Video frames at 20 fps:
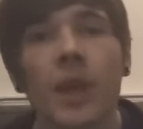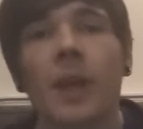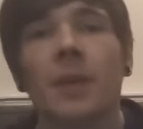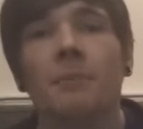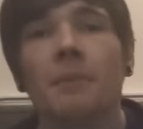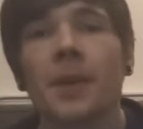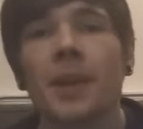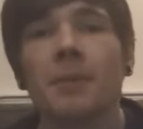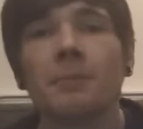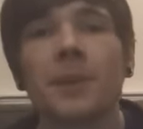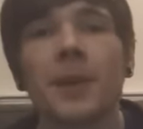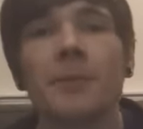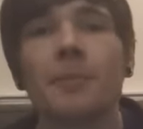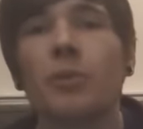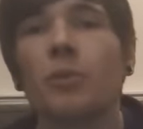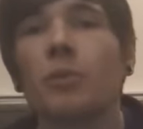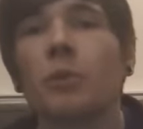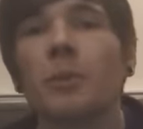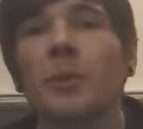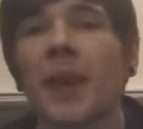Many
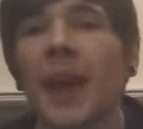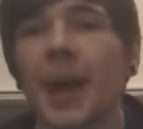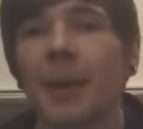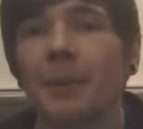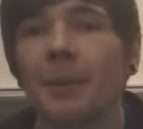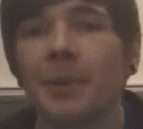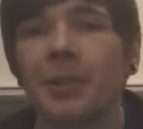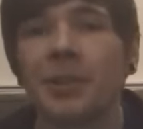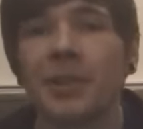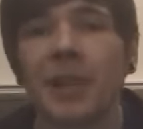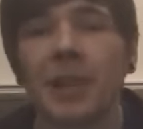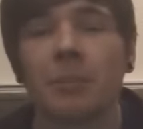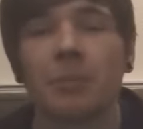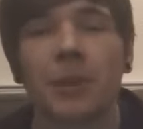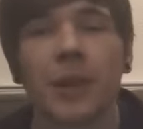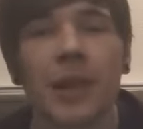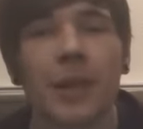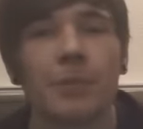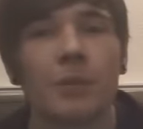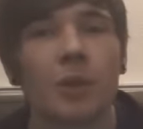people will be happy to see a
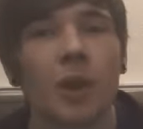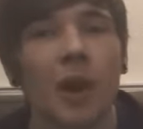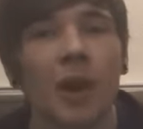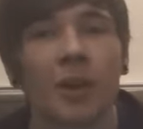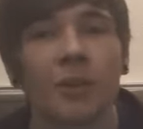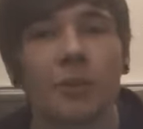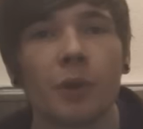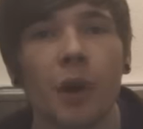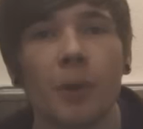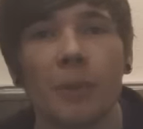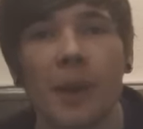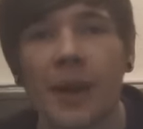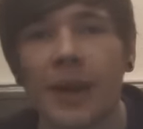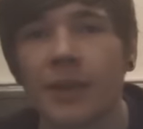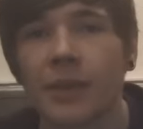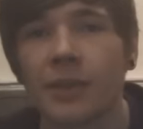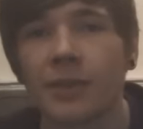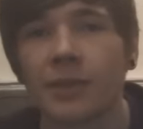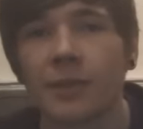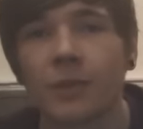playable Gardevoir back
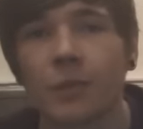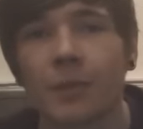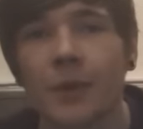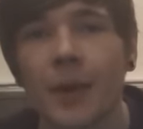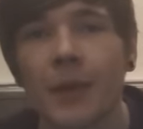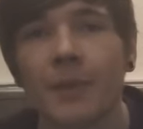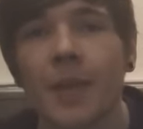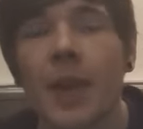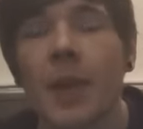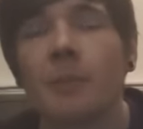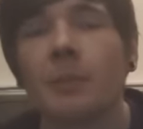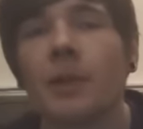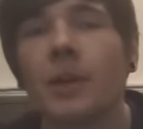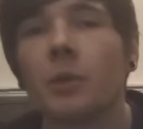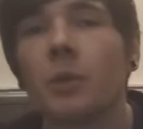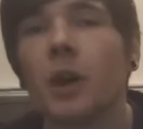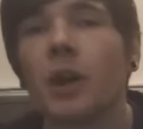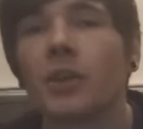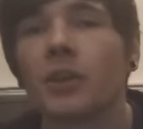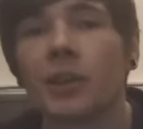in the format, but
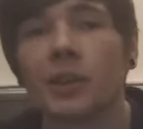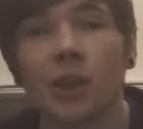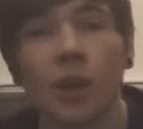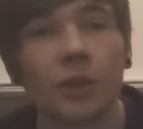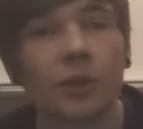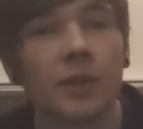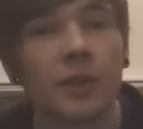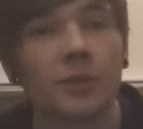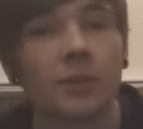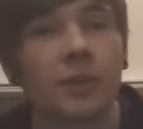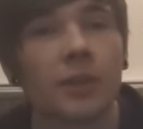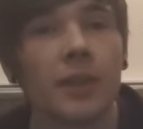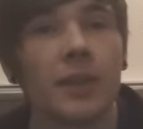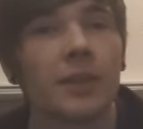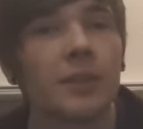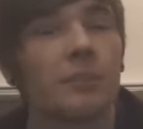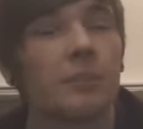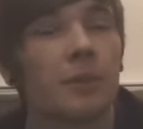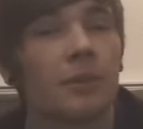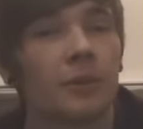it works a lot differently
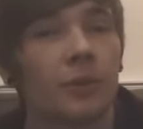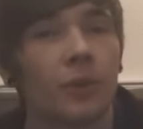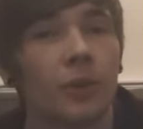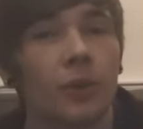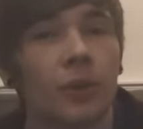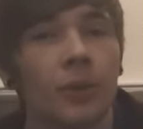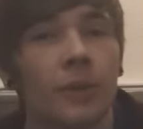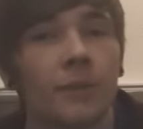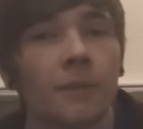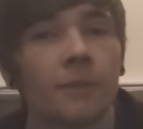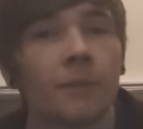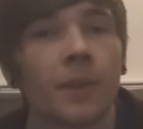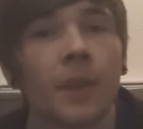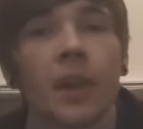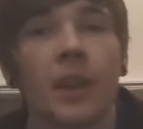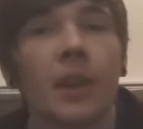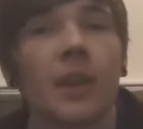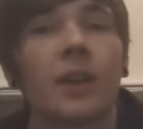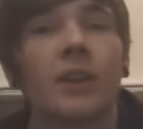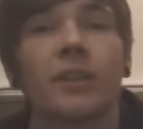than before.
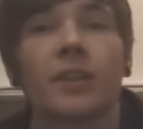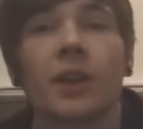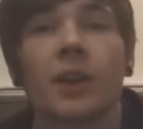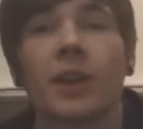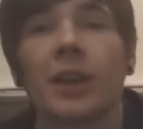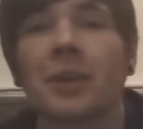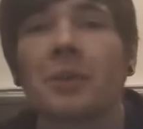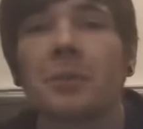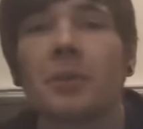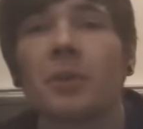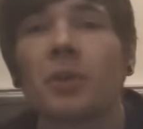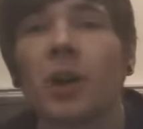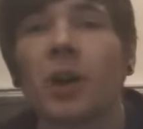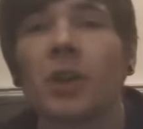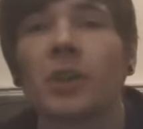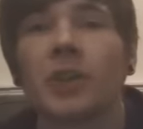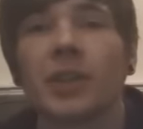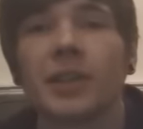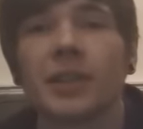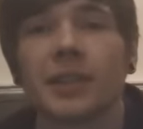Psychic
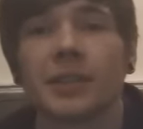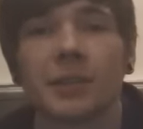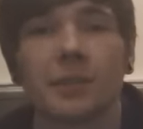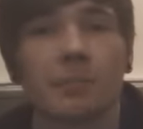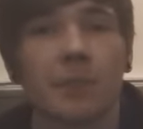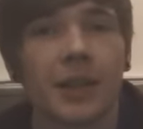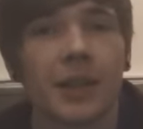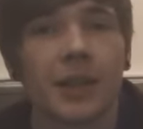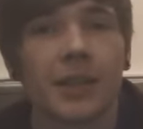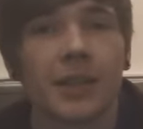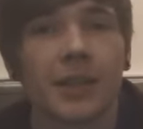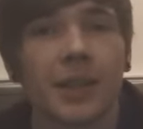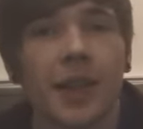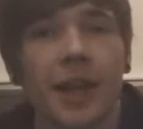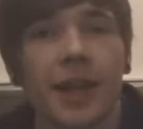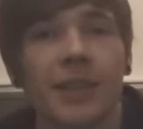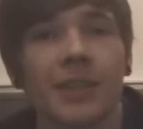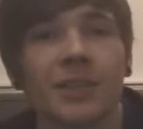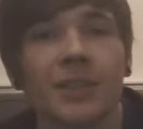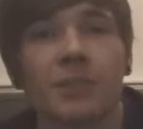Mirage is its ability,
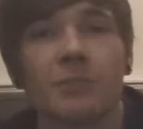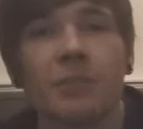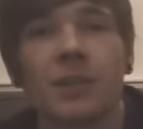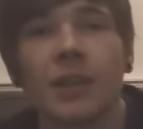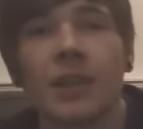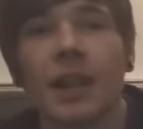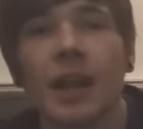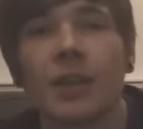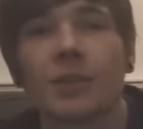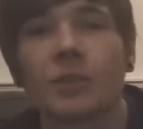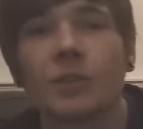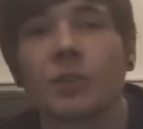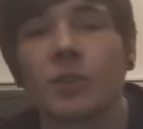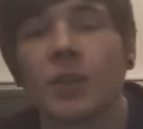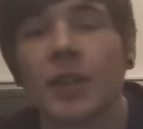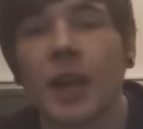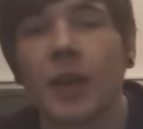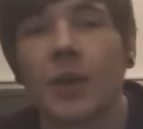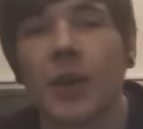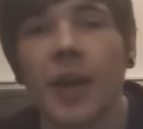and it simply allows you to
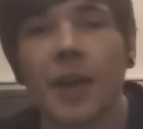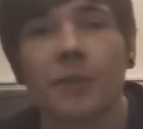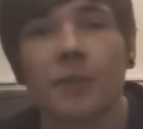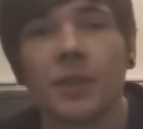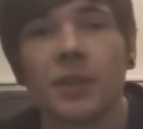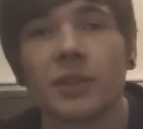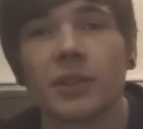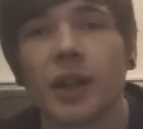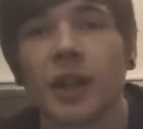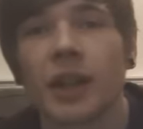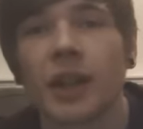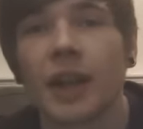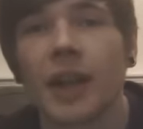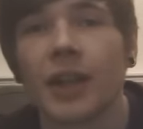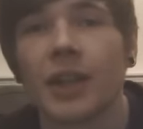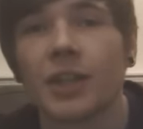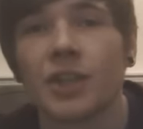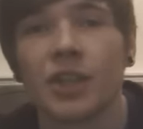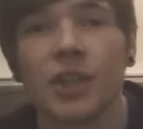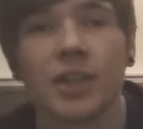count every psychic
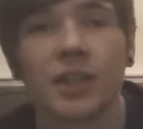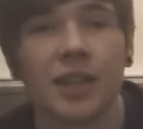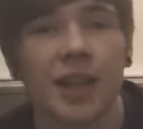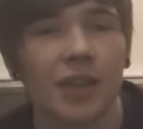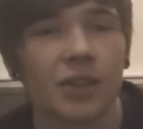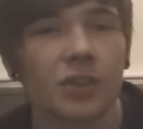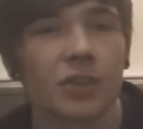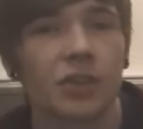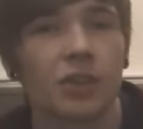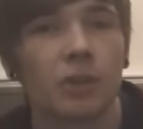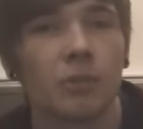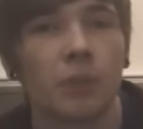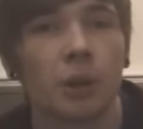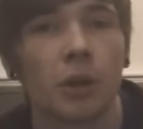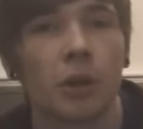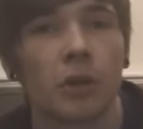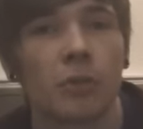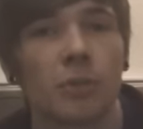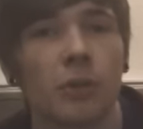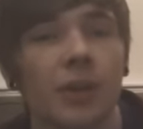energy attached to your
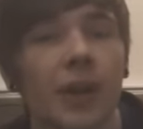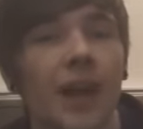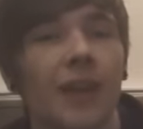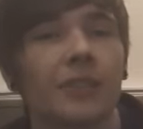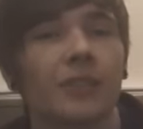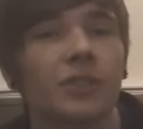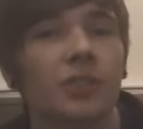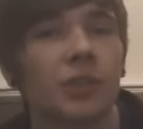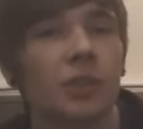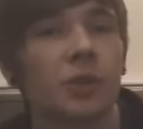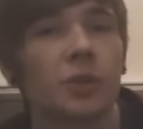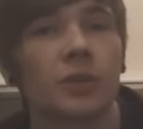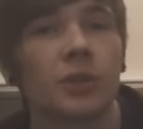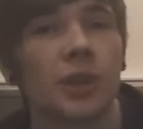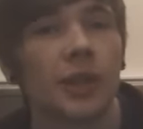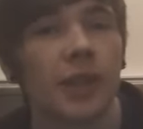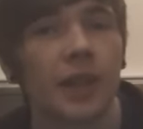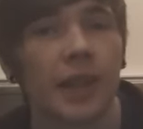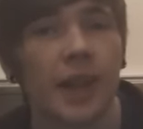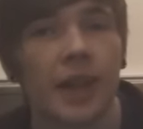Pokemon as 2
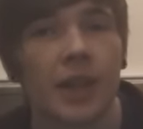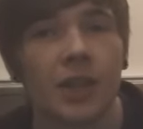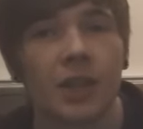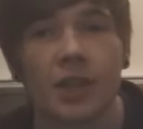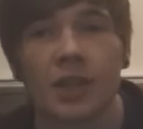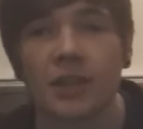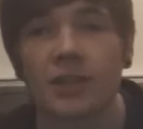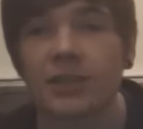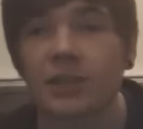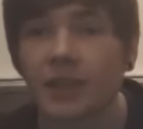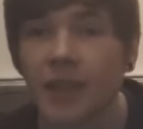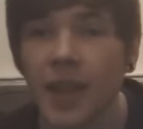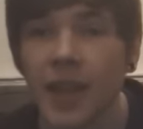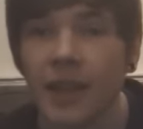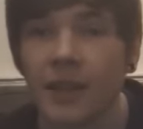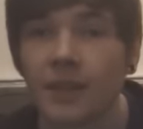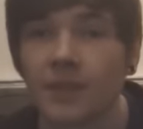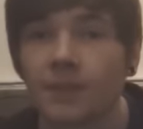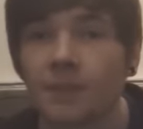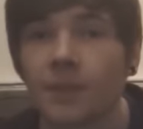psychic energy
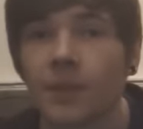instead.